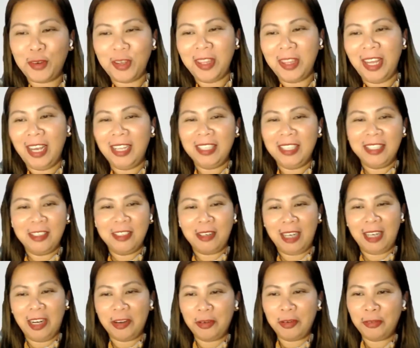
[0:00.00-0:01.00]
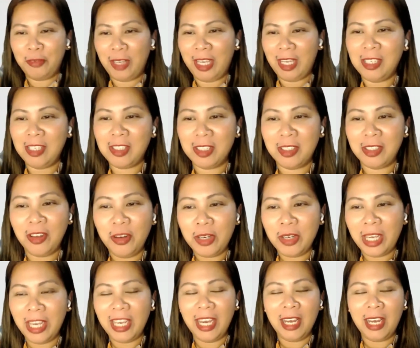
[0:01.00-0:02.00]
that clarification.
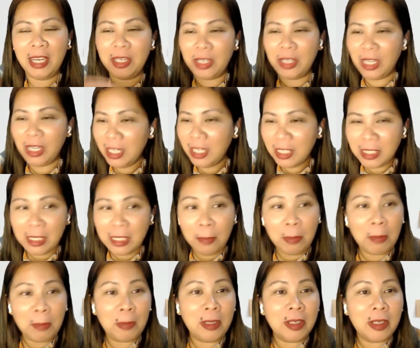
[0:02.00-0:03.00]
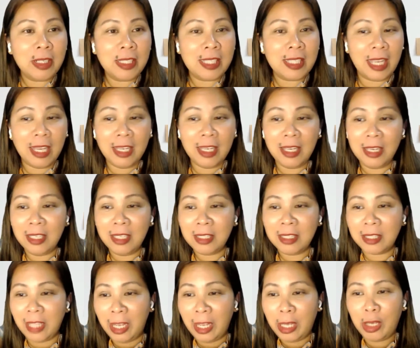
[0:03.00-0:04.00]
Okay, some people are saying
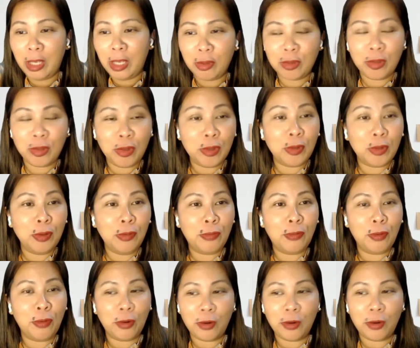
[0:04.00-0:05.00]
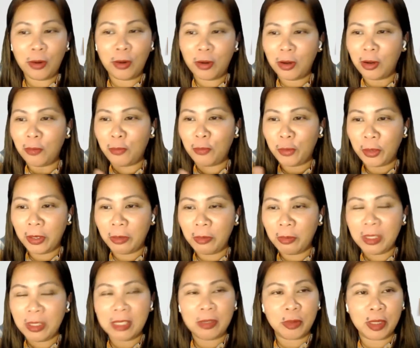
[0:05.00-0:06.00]
thank you to you for the
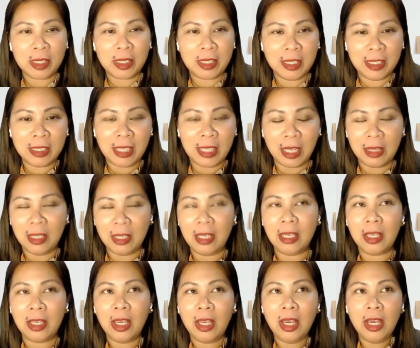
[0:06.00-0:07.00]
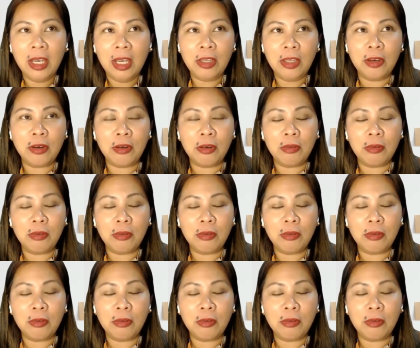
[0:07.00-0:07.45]
resources. I think you're